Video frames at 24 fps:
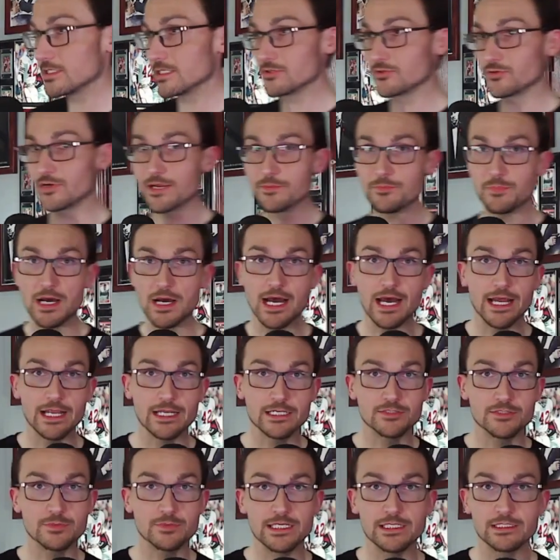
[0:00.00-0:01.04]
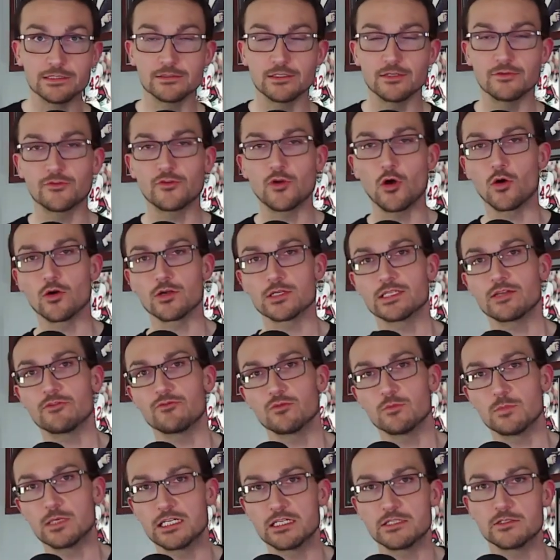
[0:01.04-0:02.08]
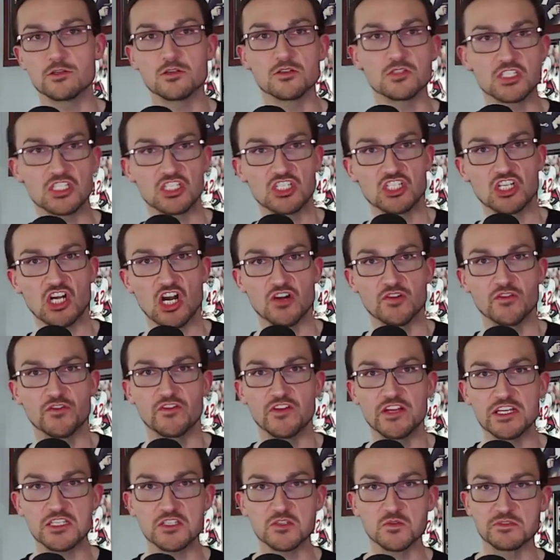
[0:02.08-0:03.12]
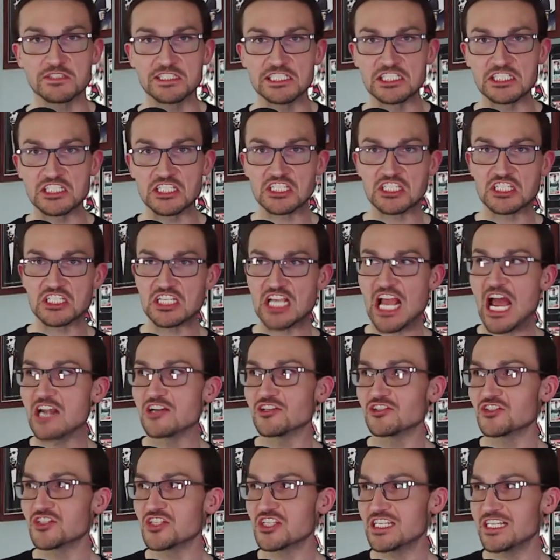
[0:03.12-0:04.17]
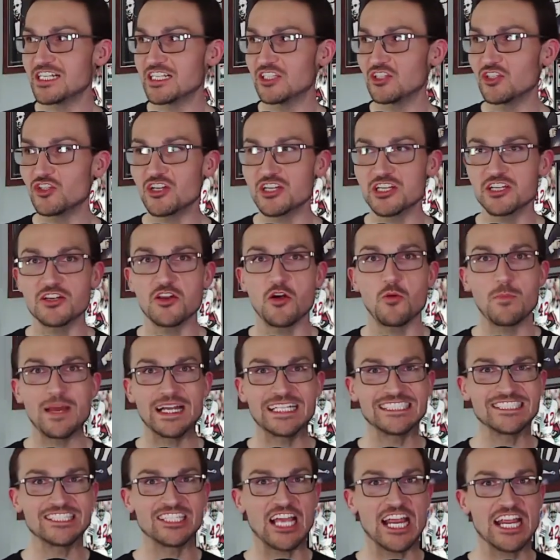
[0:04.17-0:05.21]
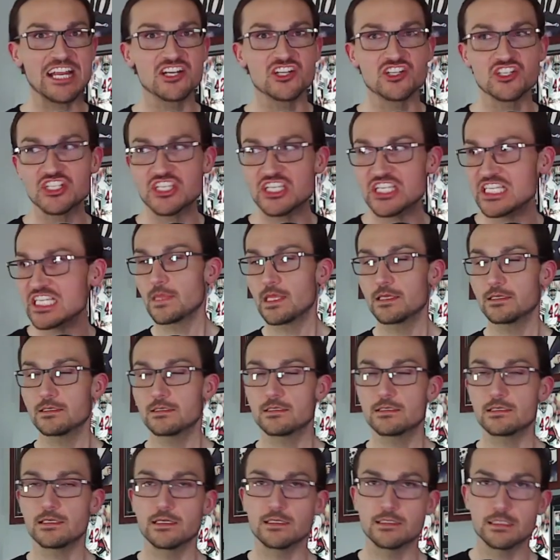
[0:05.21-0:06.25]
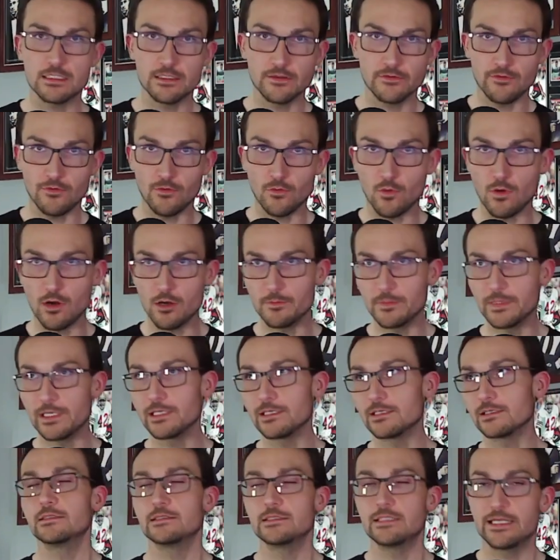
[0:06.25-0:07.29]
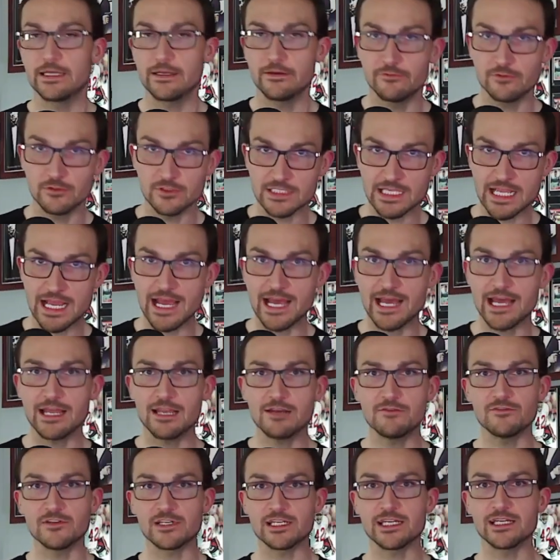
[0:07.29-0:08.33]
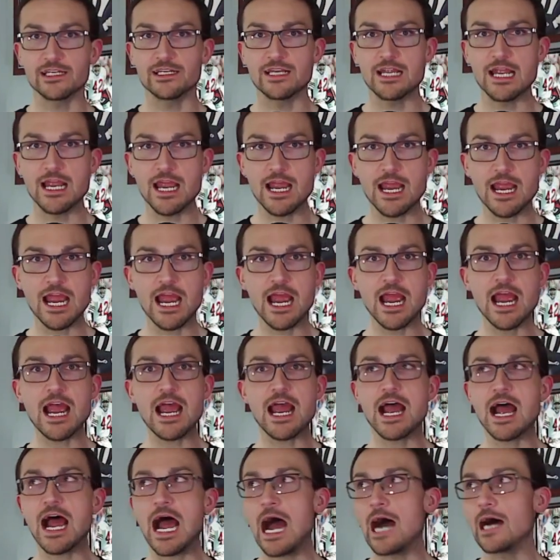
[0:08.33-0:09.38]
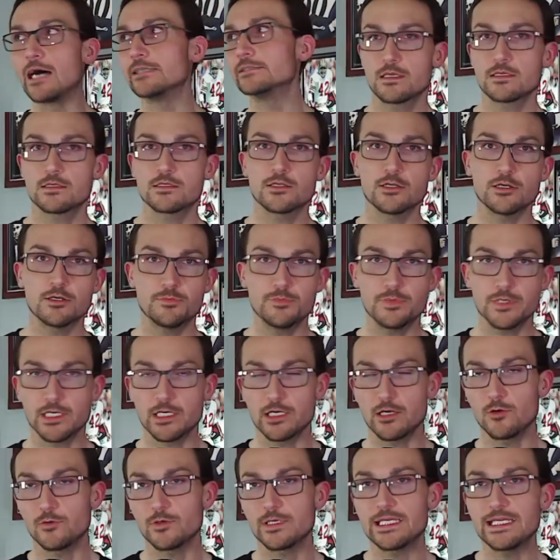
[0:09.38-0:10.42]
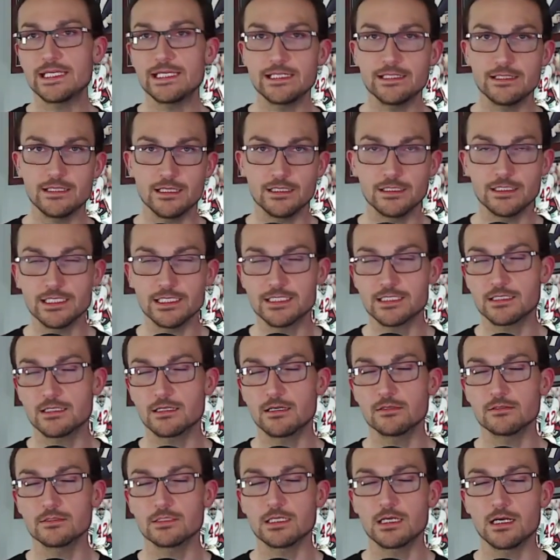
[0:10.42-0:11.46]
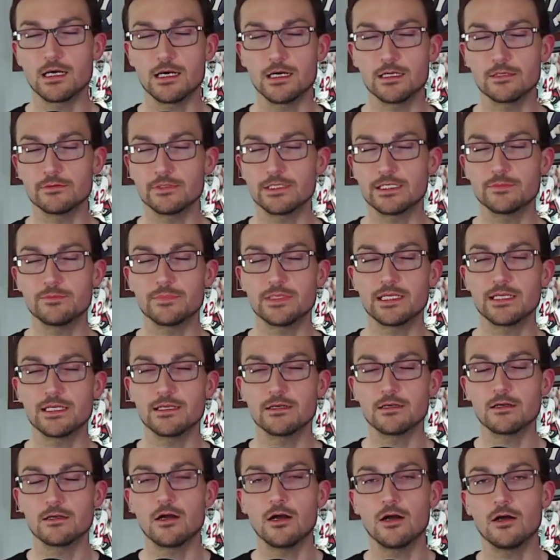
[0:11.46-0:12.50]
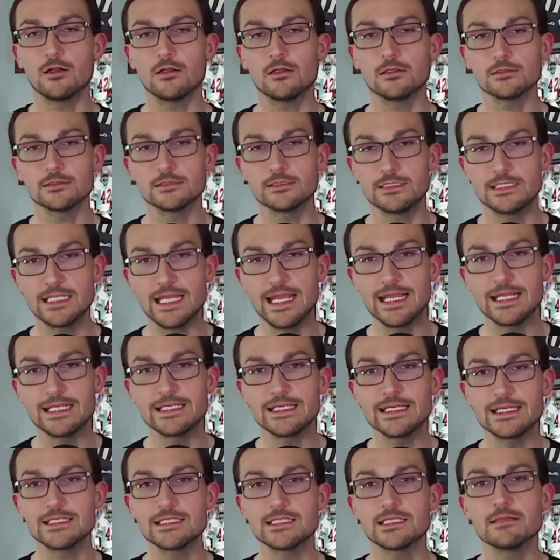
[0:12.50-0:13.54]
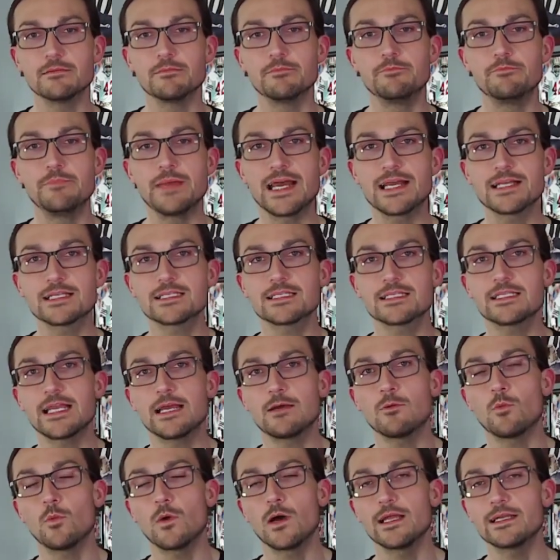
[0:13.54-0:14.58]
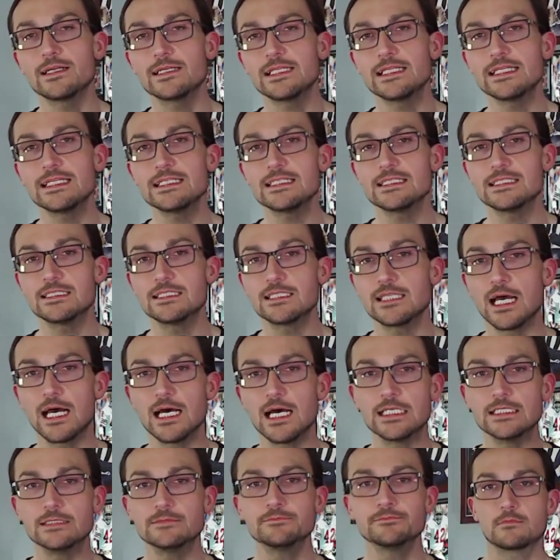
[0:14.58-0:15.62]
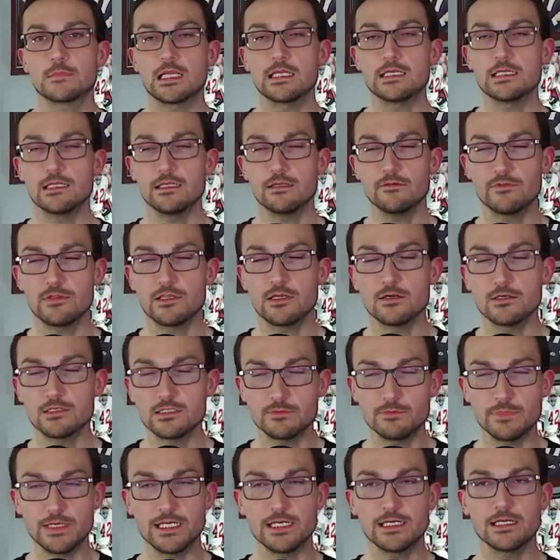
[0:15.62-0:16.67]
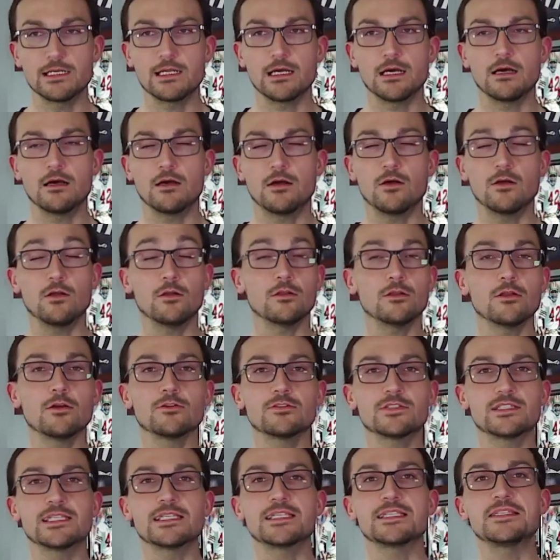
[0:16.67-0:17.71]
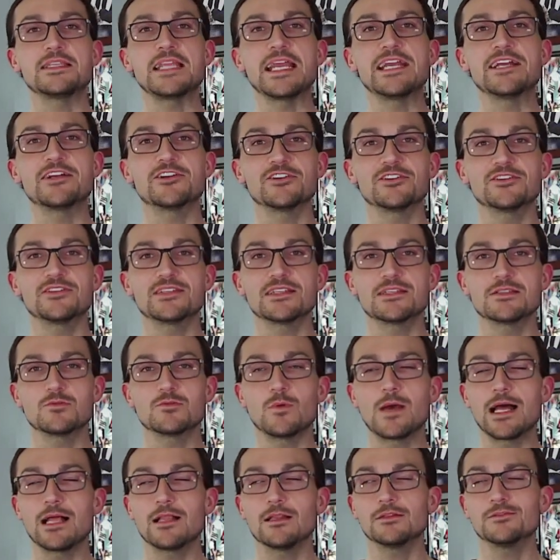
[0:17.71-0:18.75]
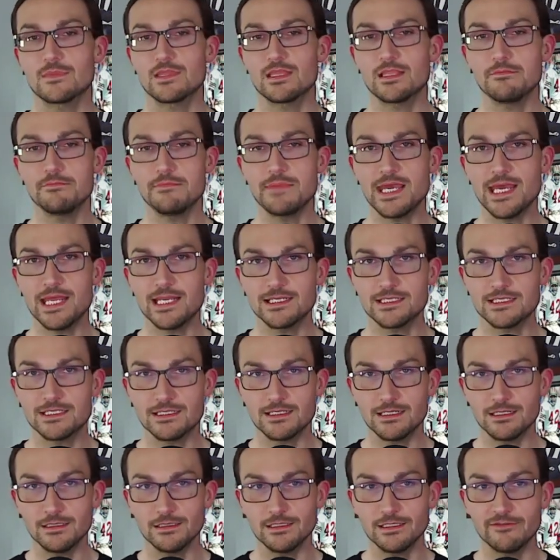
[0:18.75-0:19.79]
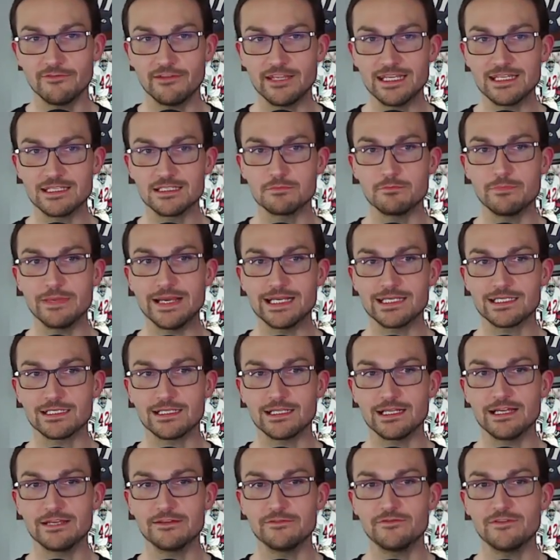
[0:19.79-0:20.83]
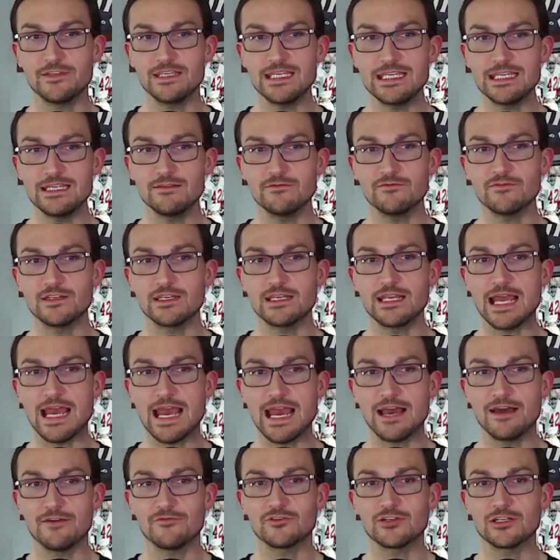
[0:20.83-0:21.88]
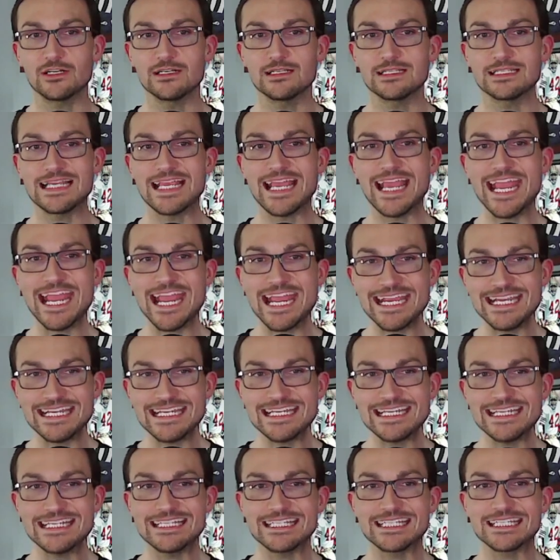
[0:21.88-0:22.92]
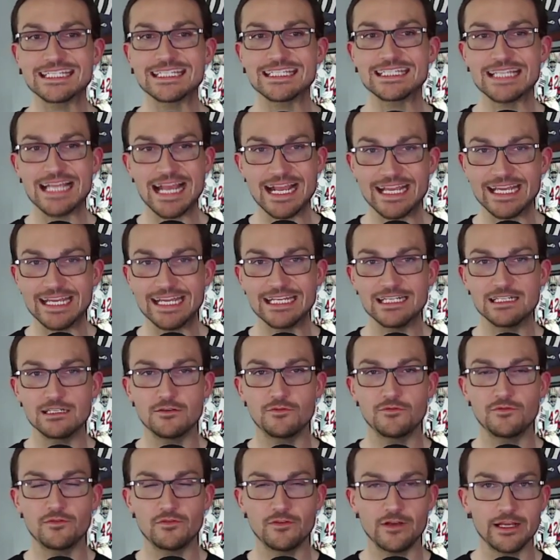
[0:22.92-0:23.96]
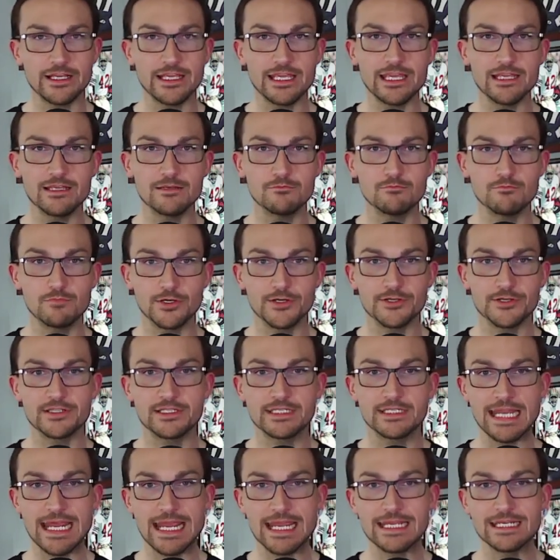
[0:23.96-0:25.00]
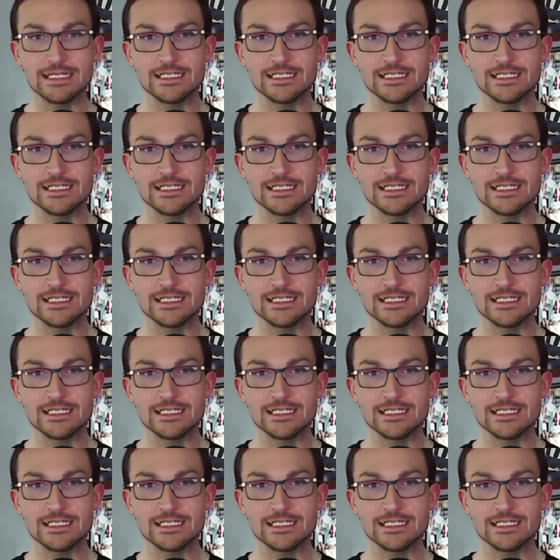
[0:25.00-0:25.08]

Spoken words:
right behind me. Of course, everybody knows Scarface with the scanners and look at all my tigers. Scent of a Woman. Devil's Advocate, yeah! Serpico, Heat, the list goes on. We could be here all day. He's the best at what he's done. And even though he's been in a whole host of stinkers as well, the man is still living his best life, even after his 82nd fucking birthday.